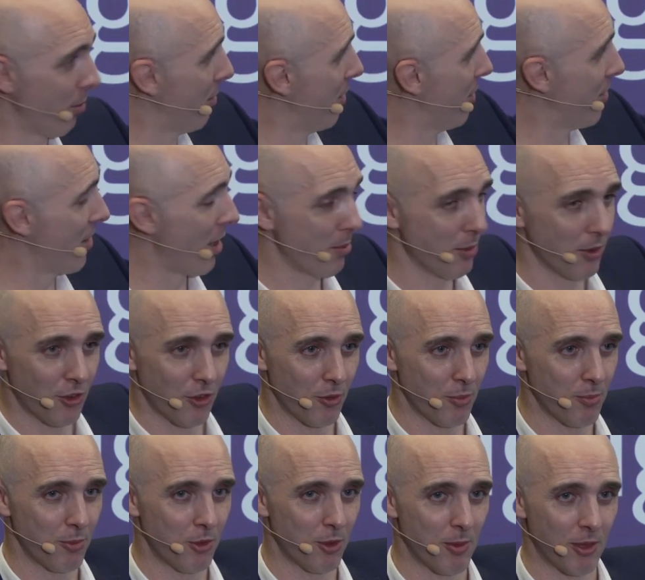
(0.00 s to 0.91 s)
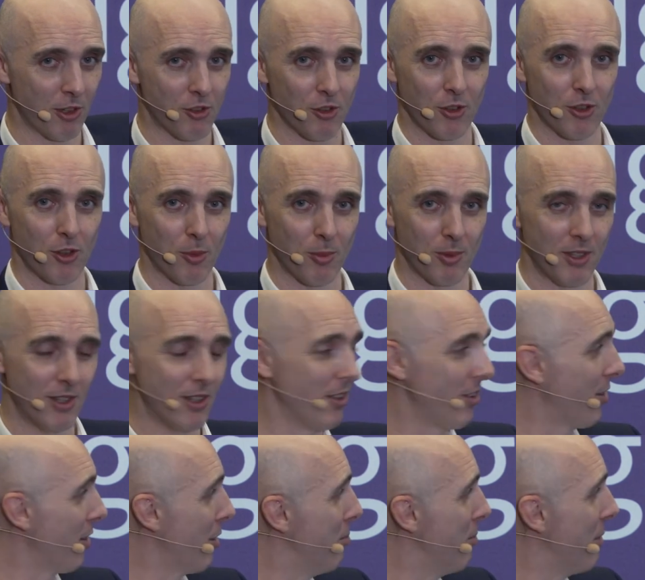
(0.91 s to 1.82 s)
it up the top just to make sure nobody
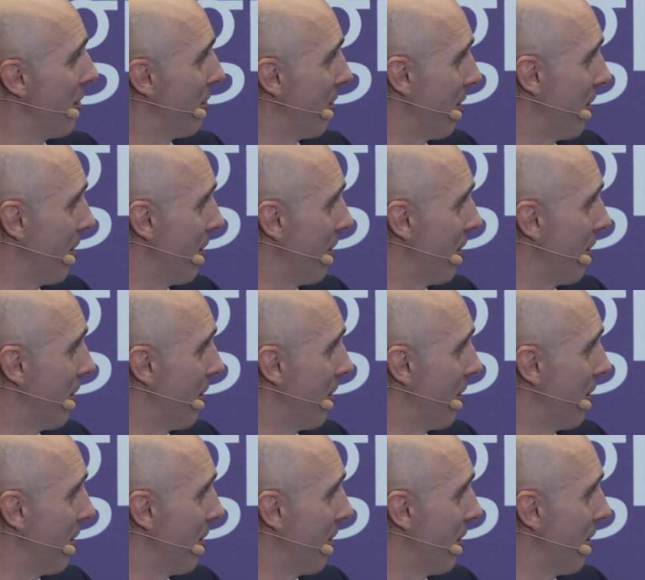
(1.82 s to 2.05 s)
is going to miss